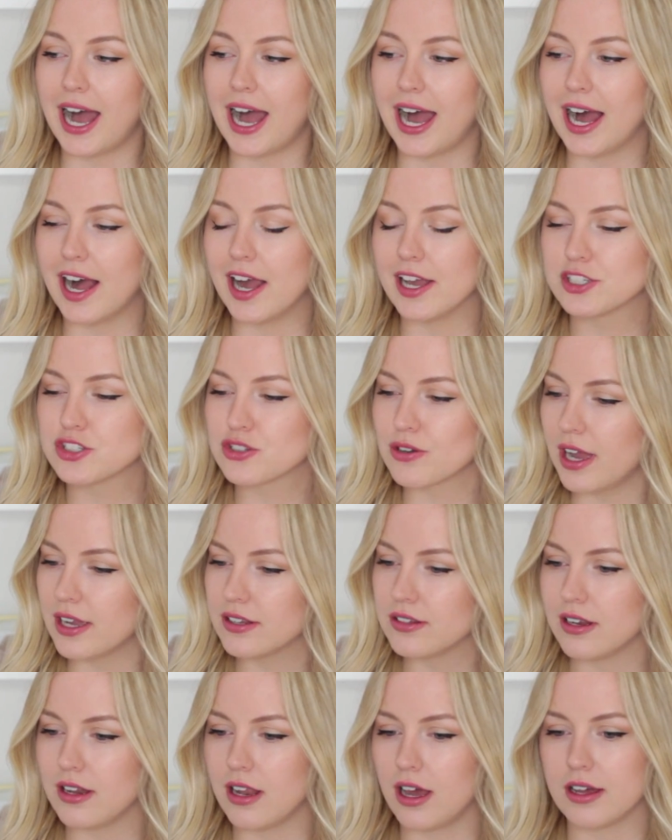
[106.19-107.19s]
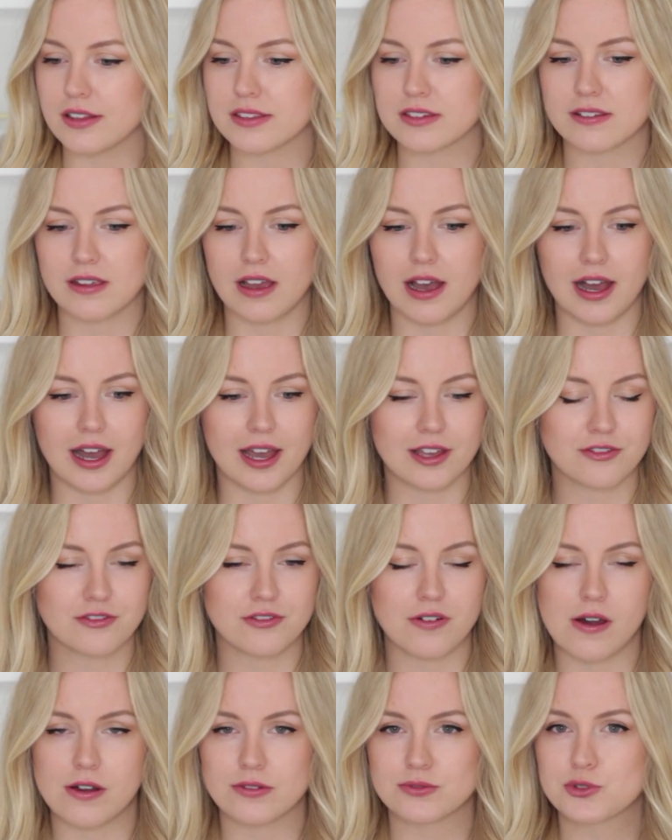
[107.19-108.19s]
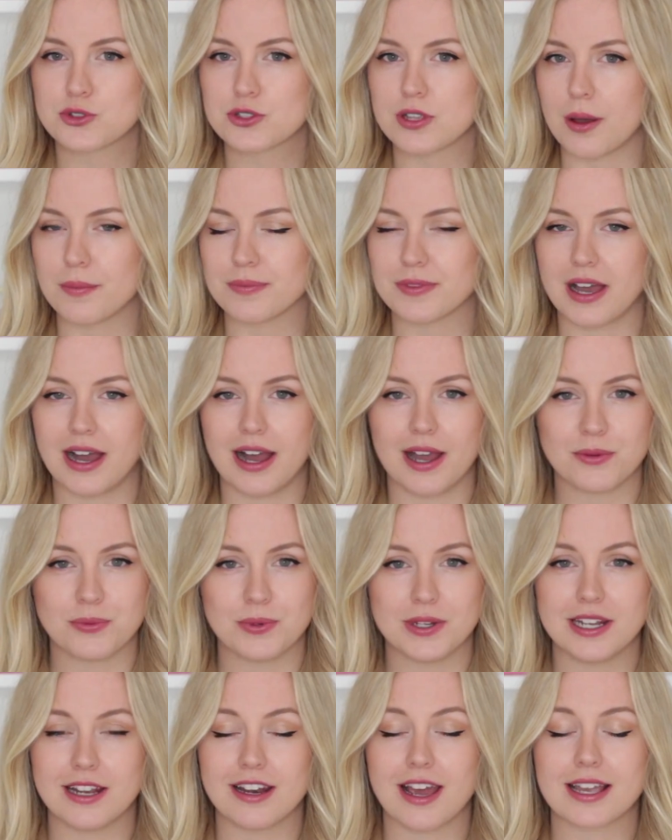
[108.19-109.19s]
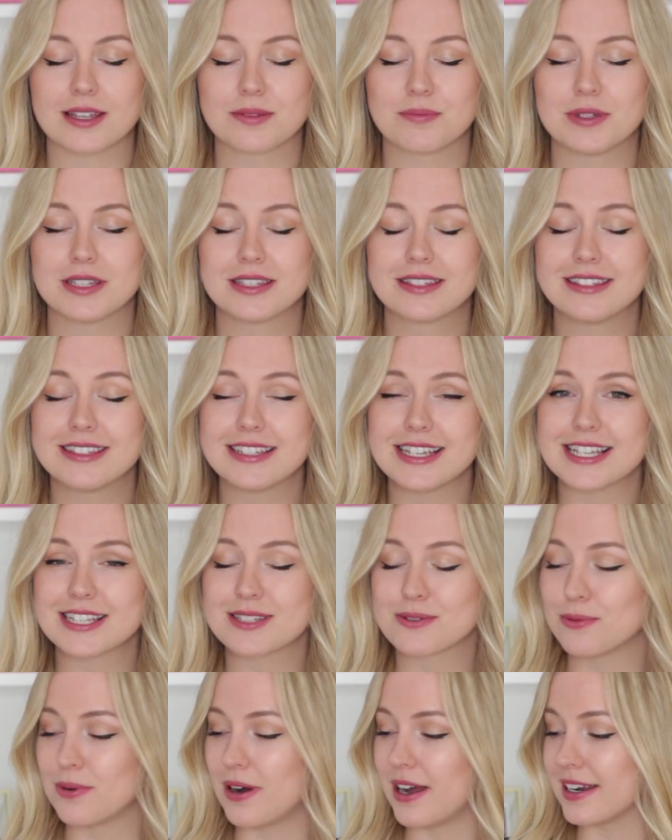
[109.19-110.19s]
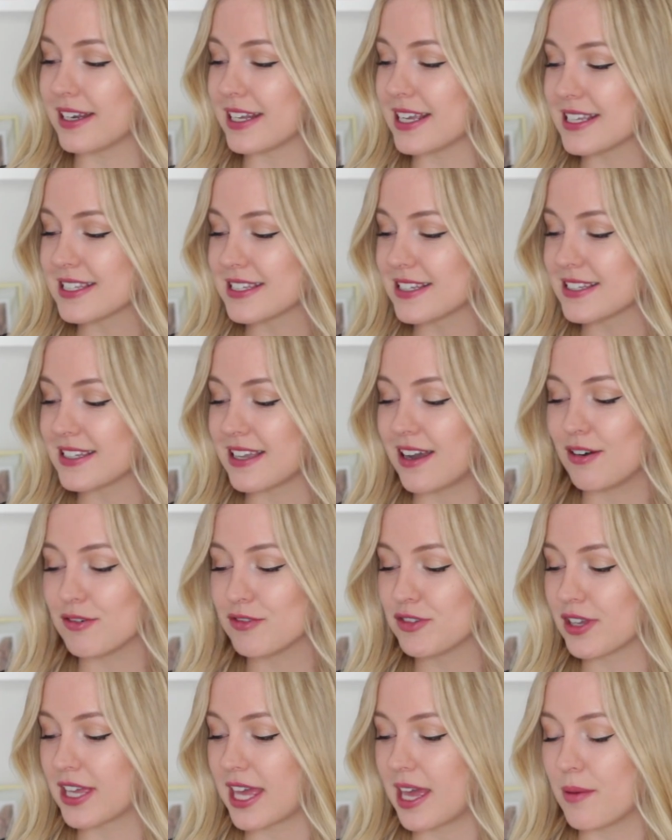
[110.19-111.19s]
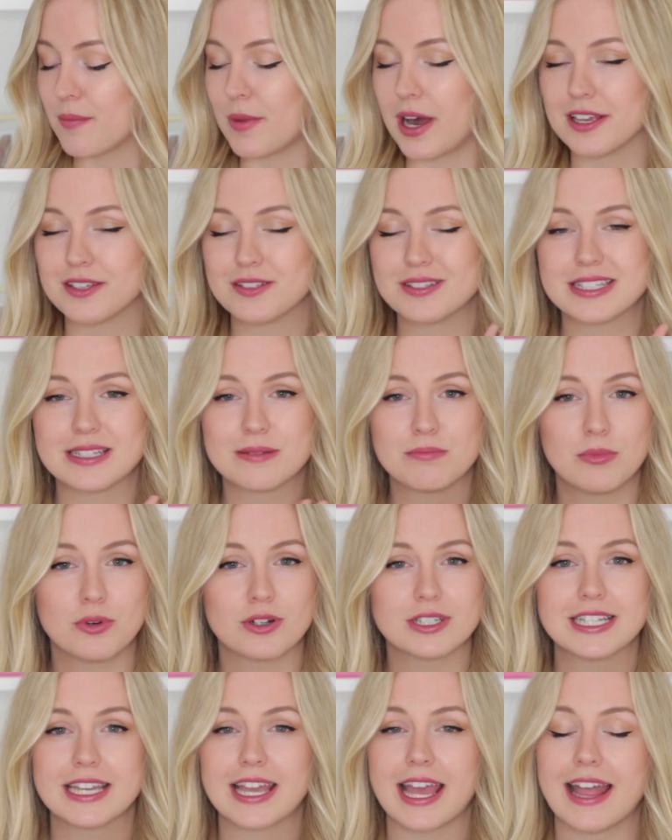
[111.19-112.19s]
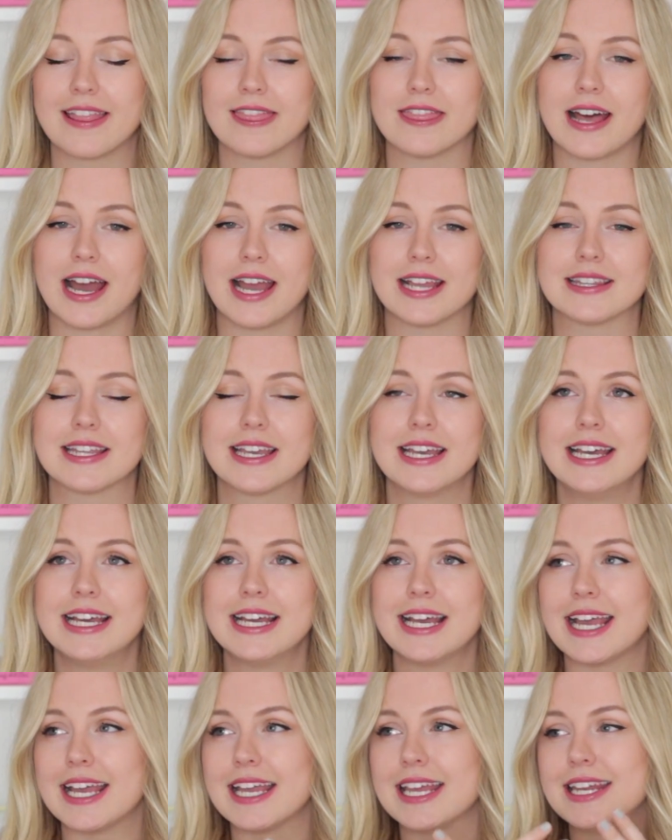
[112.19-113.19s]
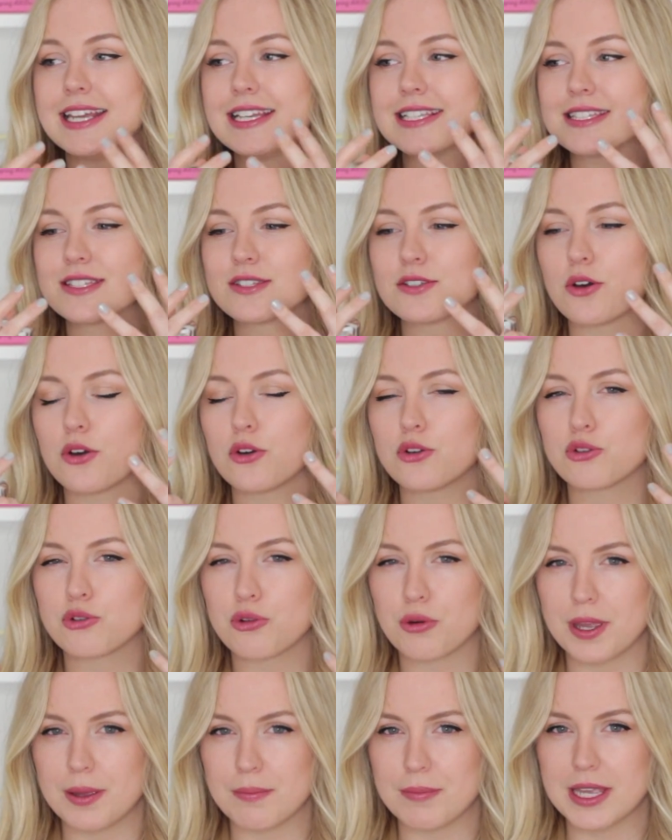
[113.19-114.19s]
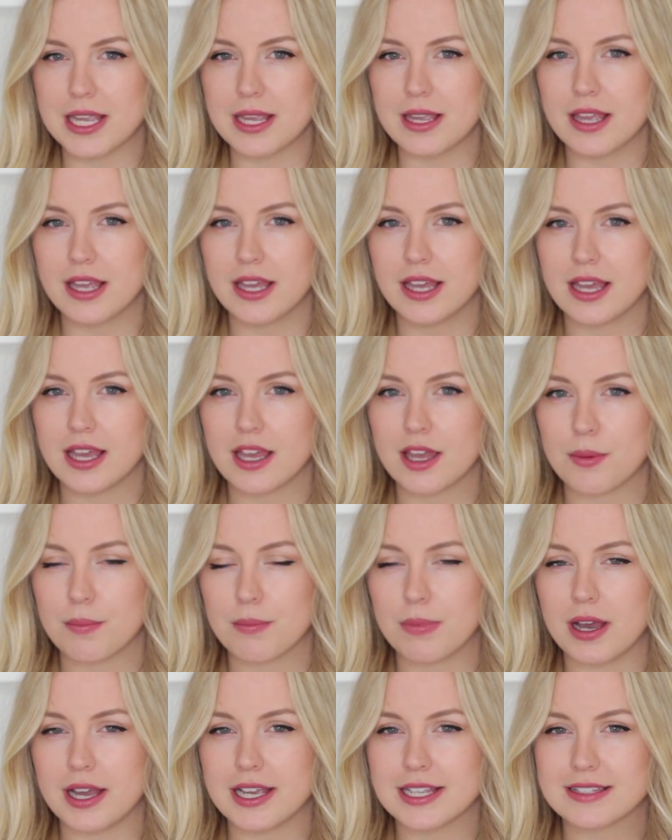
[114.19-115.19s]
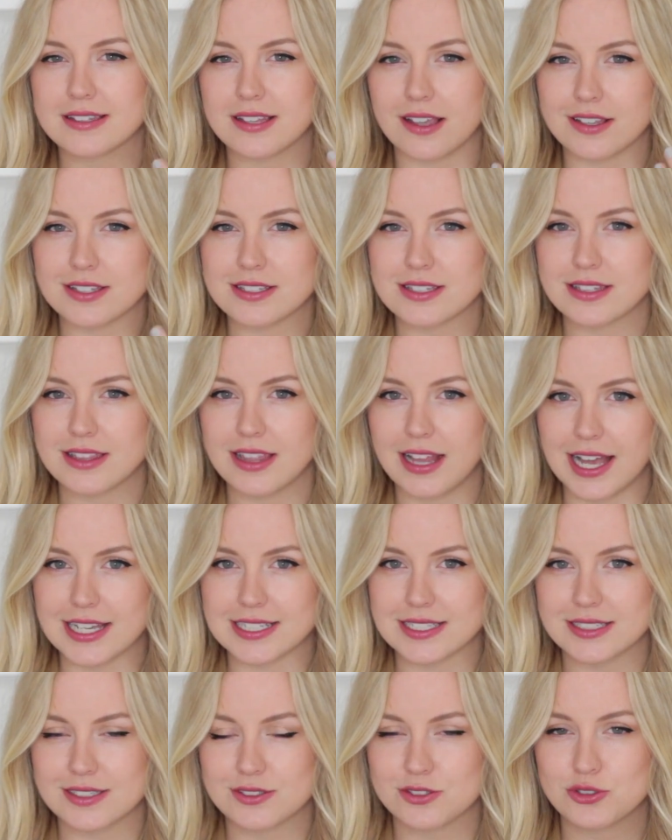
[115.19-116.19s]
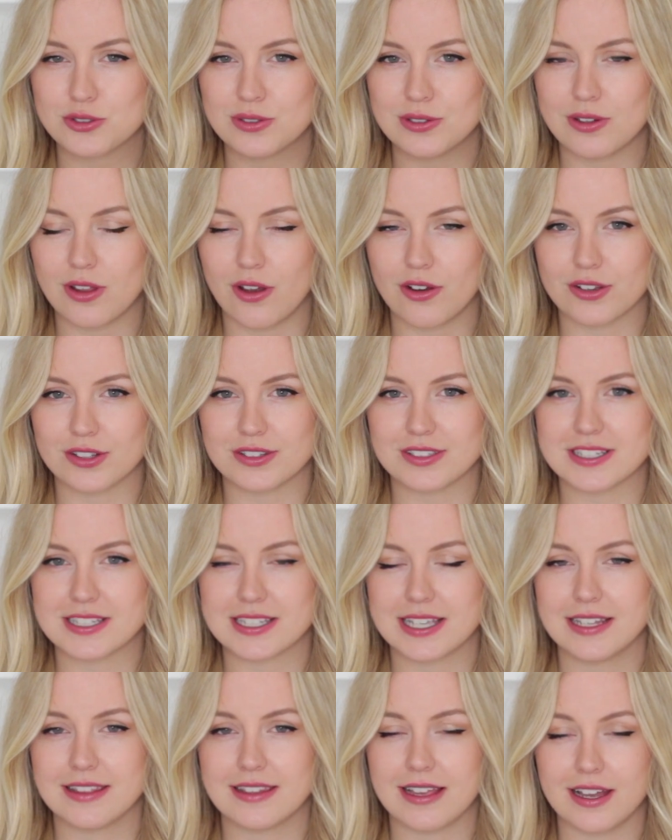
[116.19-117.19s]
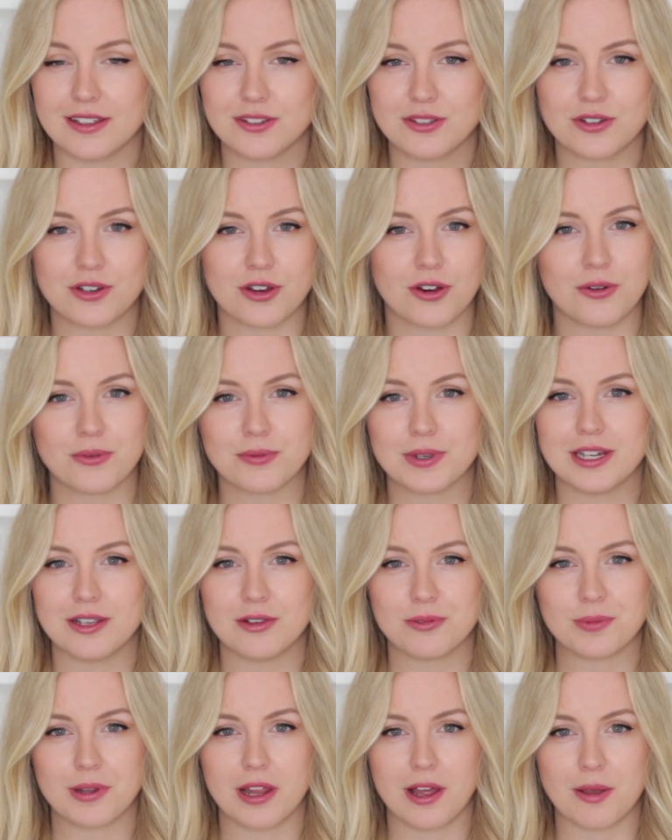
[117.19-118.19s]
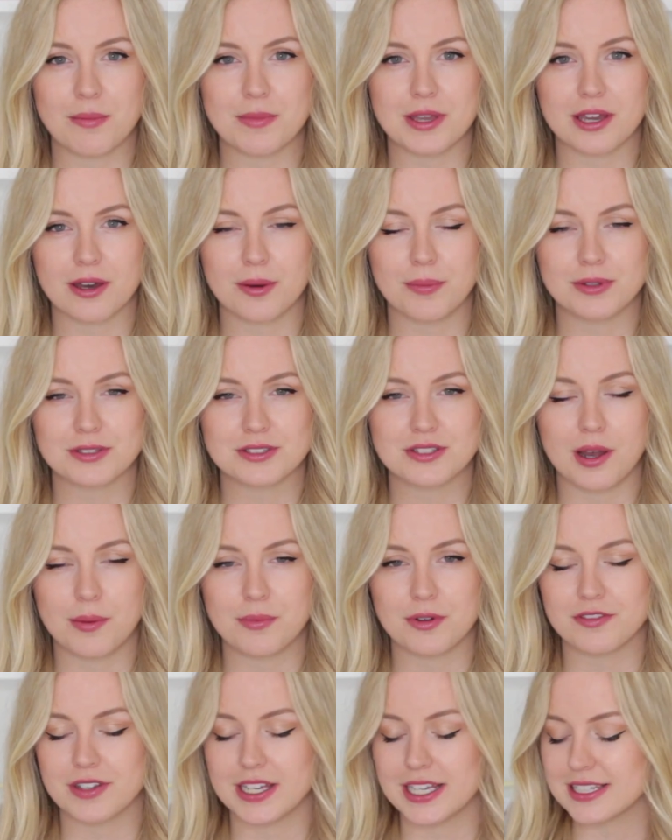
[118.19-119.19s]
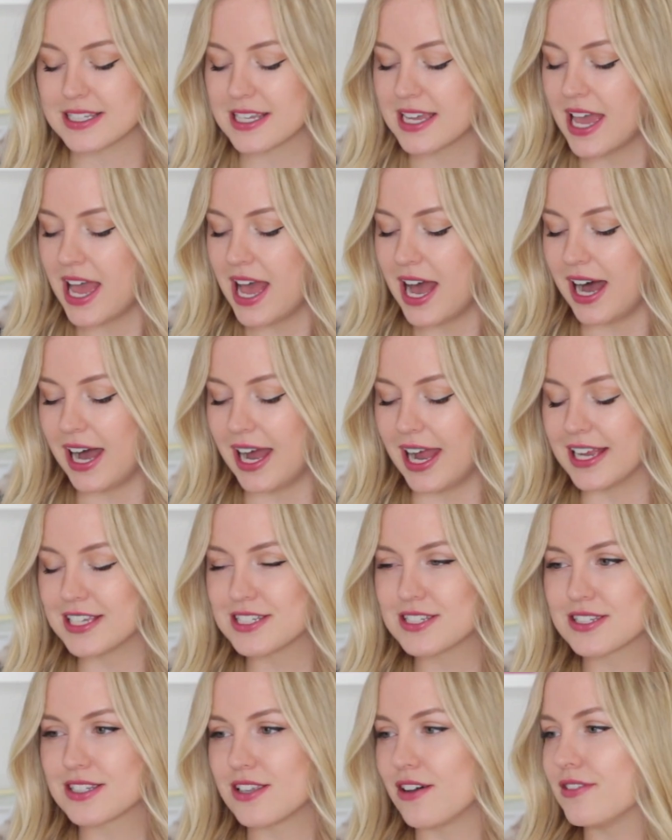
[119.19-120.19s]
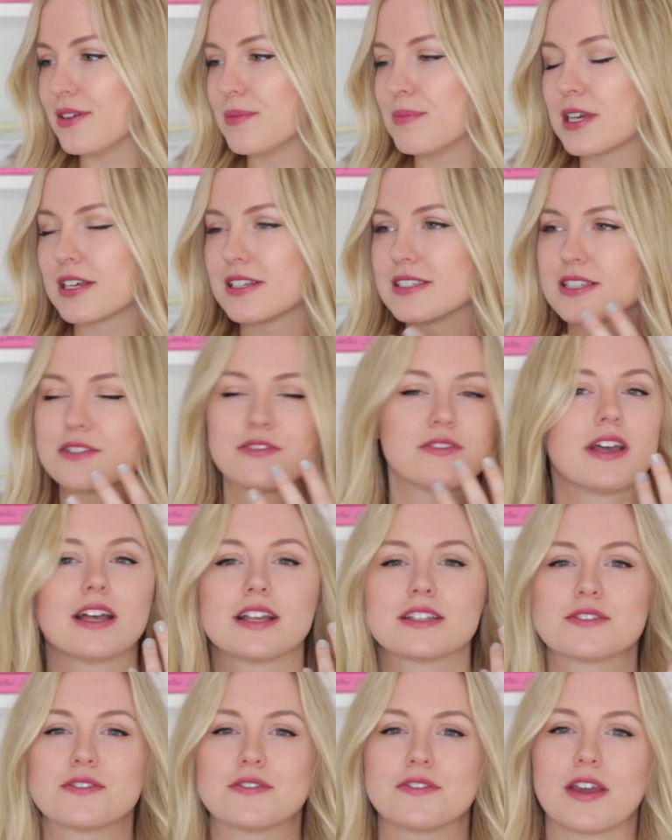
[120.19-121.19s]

I tried a lot, I found some that I really like, but this one is the star of the game. I use it morning and night. It is so creamy, but it doesn't last too long on the skin that you can't really apply makeup on top of it. I just love it because it feels